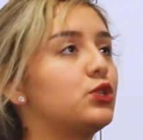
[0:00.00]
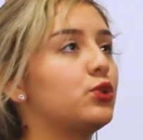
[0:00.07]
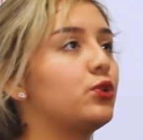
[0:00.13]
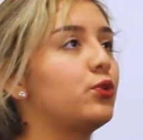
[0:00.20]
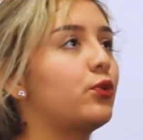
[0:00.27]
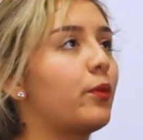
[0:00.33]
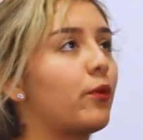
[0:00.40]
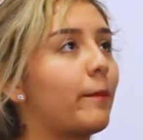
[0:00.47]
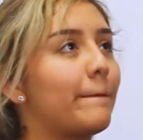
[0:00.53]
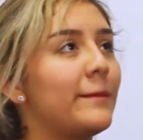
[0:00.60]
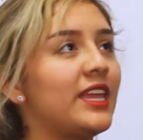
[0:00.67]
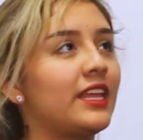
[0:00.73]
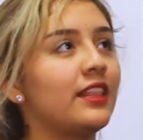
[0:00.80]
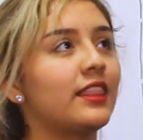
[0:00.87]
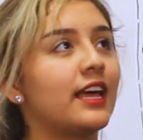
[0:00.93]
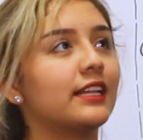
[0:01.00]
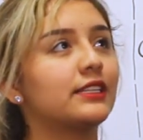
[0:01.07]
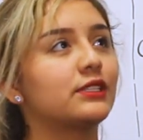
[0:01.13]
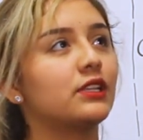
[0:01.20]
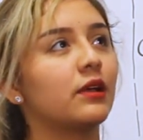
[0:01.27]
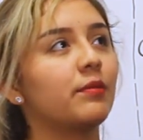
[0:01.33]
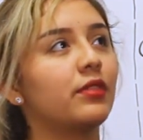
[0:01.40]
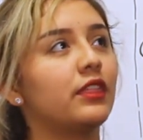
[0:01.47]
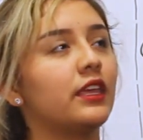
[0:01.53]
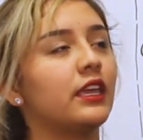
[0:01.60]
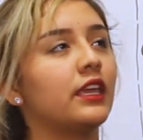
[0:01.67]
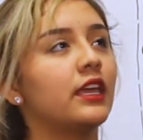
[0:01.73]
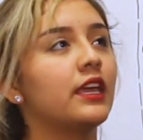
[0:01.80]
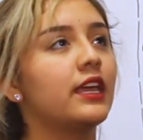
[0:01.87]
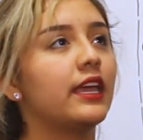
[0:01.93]
to mean that
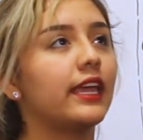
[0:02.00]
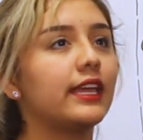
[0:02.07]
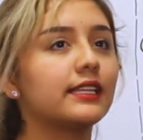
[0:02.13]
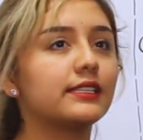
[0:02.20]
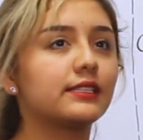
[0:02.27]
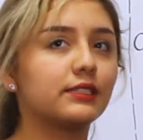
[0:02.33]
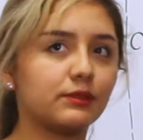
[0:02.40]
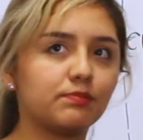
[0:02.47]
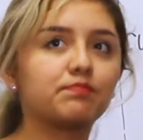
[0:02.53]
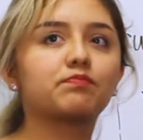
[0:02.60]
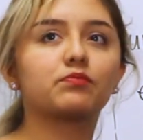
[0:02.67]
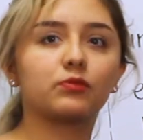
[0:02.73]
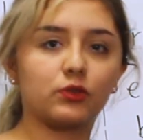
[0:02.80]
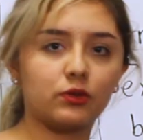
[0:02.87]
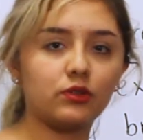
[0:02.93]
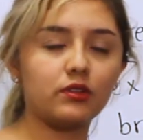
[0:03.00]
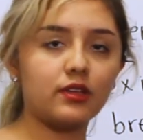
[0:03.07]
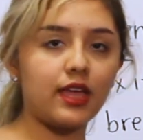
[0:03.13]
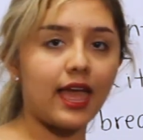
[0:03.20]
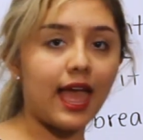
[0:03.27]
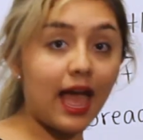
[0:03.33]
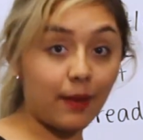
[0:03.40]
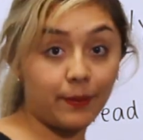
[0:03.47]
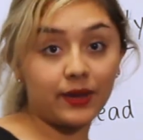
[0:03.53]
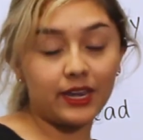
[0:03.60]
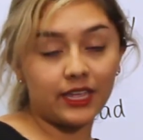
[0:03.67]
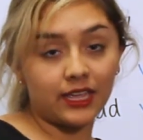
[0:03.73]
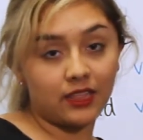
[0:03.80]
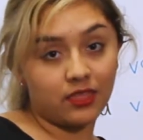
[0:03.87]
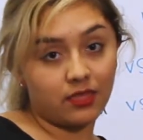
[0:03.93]
something is
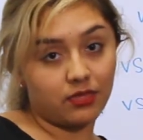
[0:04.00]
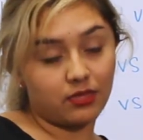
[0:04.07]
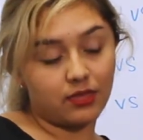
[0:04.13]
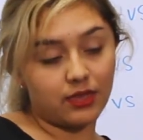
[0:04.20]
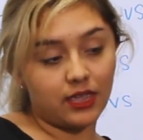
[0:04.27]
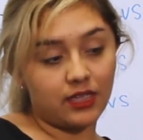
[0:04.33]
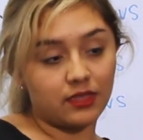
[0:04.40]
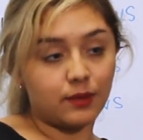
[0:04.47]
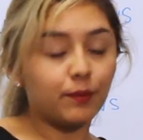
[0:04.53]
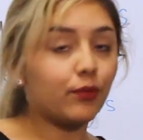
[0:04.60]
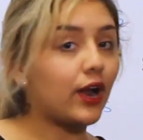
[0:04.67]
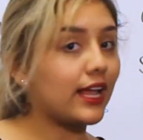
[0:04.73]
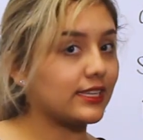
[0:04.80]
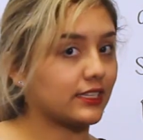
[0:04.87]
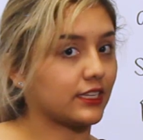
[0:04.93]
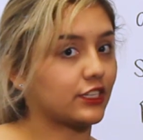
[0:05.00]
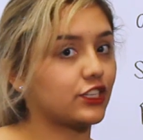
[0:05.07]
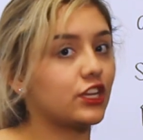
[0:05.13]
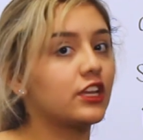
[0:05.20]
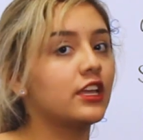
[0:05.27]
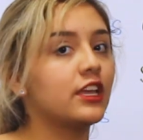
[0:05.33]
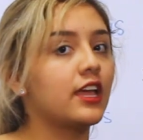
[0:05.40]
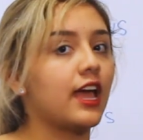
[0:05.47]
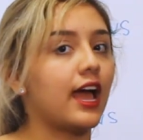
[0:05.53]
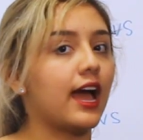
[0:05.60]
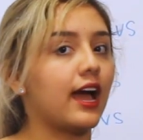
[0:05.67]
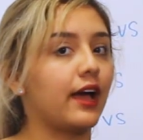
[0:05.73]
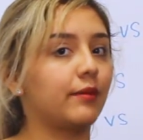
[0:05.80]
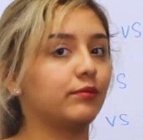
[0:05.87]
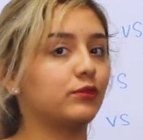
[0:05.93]
happening in the present,
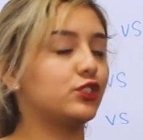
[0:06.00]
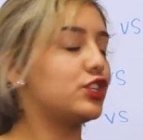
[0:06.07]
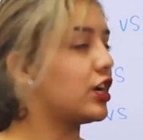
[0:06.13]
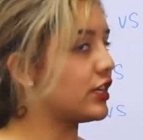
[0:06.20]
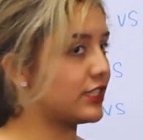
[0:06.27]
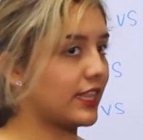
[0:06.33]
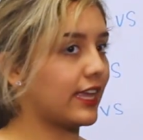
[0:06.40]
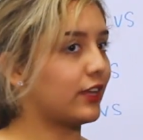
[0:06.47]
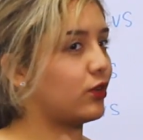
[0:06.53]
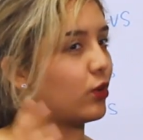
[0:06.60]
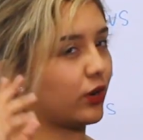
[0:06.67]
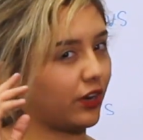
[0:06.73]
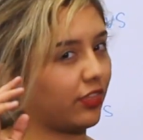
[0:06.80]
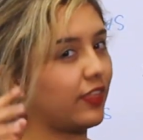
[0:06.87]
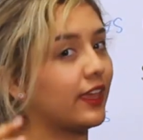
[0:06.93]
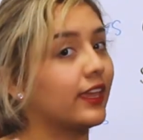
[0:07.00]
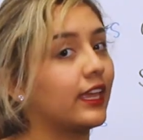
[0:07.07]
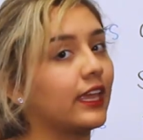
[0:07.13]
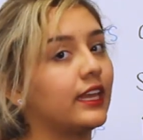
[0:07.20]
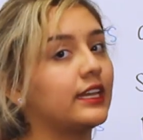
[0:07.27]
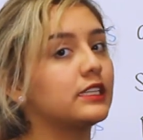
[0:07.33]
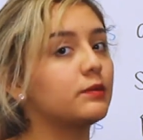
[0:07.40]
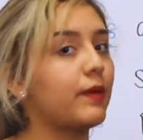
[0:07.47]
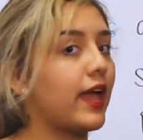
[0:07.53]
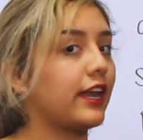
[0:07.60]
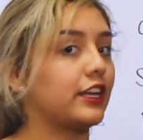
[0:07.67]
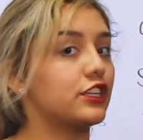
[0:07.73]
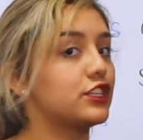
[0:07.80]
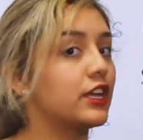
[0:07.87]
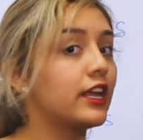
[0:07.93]
just like you are thinking in
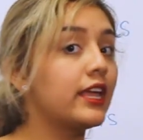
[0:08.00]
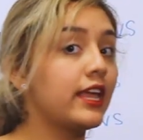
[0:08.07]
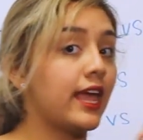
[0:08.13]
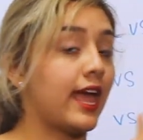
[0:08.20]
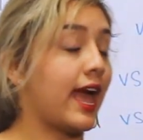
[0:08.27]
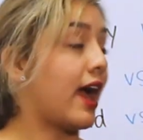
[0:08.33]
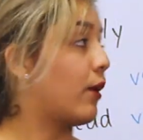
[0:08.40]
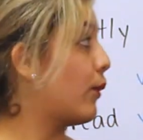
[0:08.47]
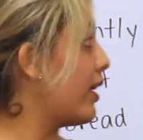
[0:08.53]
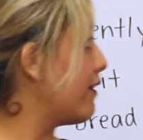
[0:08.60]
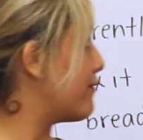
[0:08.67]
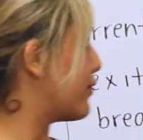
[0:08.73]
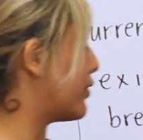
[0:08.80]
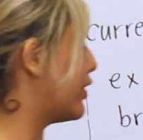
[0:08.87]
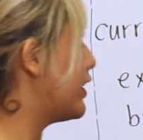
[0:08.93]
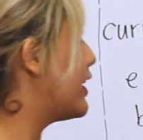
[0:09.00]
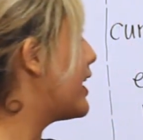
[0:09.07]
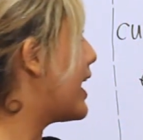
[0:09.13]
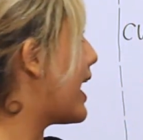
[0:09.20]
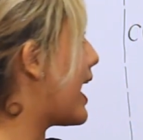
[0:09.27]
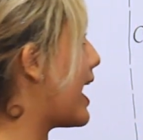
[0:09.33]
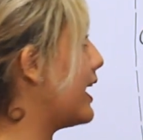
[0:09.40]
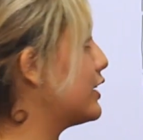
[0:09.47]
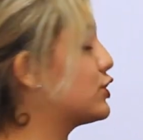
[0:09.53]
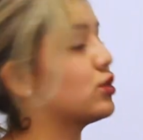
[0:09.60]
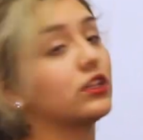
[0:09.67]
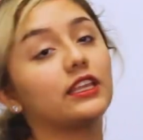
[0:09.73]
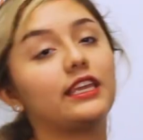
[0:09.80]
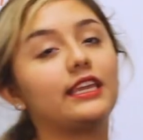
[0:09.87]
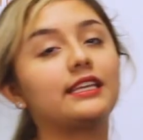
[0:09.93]
Spanish. However,
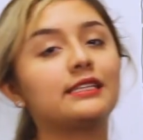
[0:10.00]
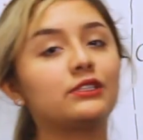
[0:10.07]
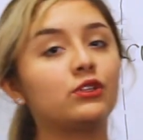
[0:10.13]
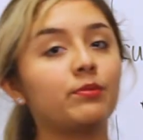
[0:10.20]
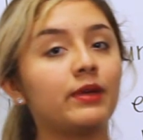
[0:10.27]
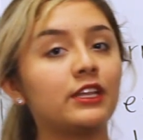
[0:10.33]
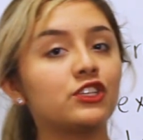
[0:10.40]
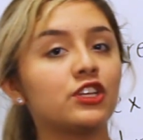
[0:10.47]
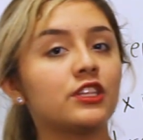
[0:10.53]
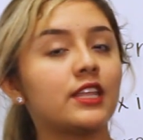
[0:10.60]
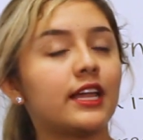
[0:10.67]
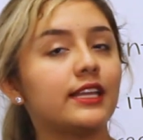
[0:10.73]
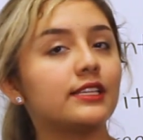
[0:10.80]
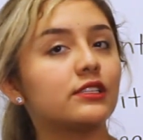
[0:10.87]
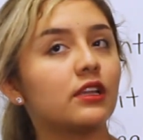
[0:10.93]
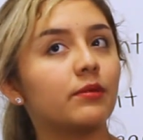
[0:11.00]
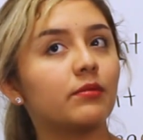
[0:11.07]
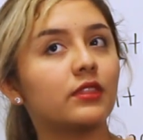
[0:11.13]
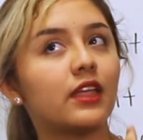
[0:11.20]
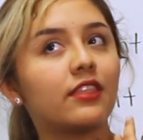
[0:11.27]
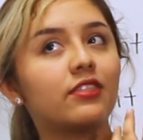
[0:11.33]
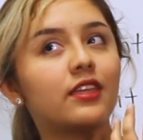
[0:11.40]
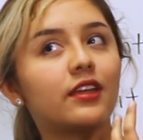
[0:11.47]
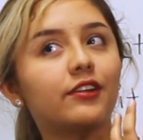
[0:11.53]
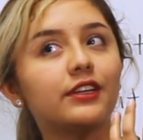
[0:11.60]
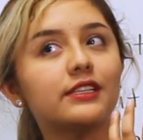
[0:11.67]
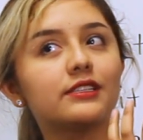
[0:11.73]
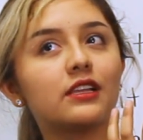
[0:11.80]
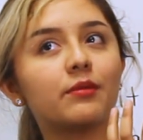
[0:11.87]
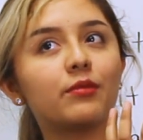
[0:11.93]
actually is to mention that there
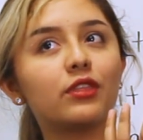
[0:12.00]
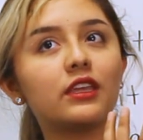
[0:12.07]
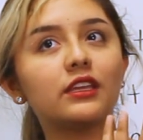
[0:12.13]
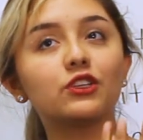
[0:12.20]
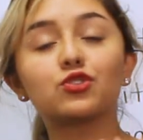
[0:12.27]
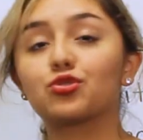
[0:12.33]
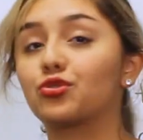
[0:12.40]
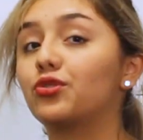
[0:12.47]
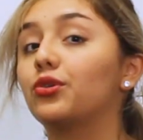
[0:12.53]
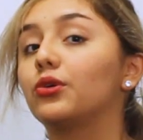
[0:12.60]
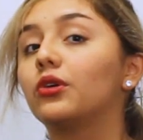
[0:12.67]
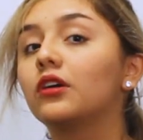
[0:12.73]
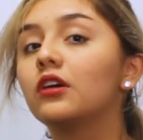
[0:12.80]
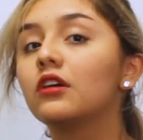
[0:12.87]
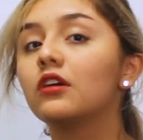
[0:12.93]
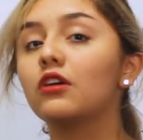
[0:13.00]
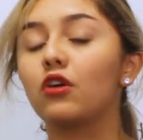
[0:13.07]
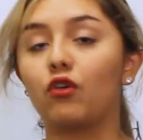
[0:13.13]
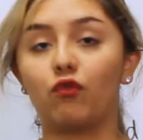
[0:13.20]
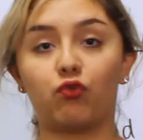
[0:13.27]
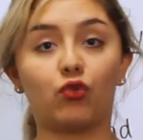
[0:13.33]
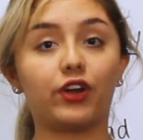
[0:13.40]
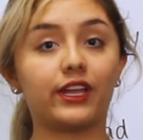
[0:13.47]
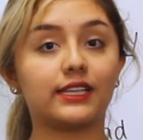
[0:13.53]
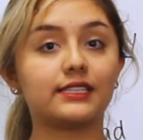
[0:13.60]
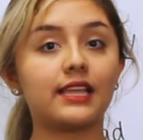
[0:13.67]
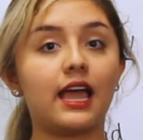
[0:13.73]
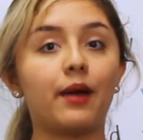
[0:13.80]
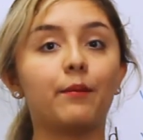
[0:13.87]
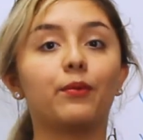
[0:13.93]
is something true. For
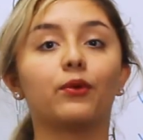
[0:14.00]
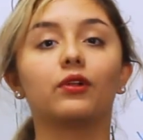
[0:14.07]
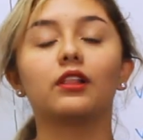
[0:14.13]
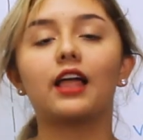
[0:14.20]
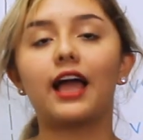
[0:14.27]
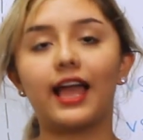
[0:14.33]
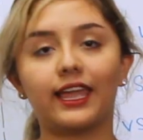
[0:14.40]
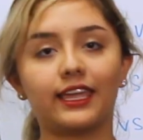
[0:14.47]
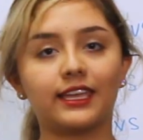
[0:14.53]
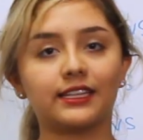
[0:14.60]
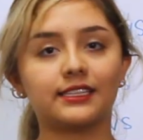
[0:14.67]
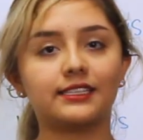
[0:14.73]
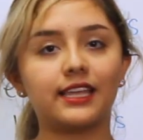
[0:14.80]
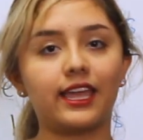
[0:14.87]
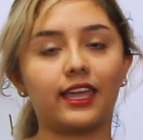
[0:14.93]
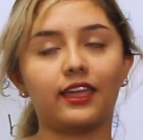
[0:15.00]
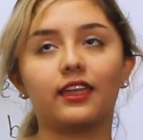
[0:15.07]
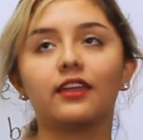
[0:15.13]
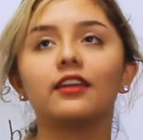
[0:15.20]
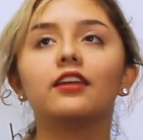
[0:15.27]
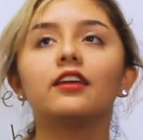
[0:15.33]
example, I can say,